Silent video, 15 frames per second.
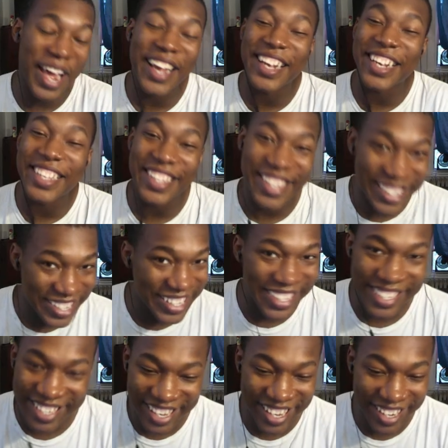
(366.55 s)
That glizzy
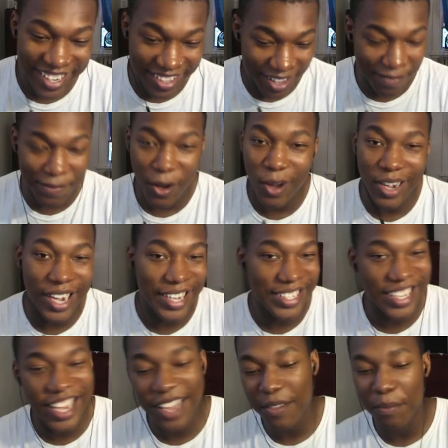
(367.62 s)
skin that Fall
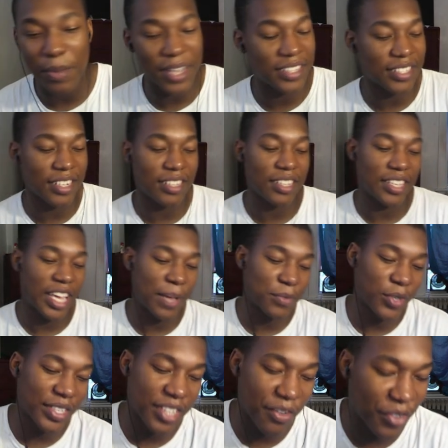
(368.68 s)
Guys had, best skin in the game.
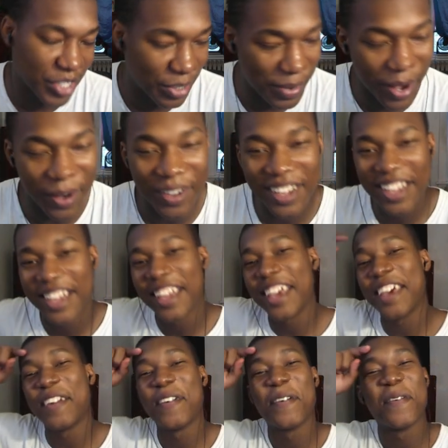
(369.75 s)
So you guys have to check them out
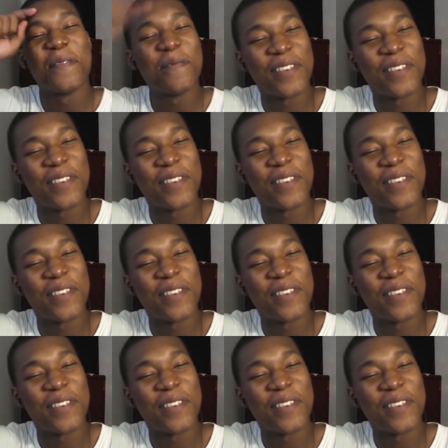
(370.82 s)
and.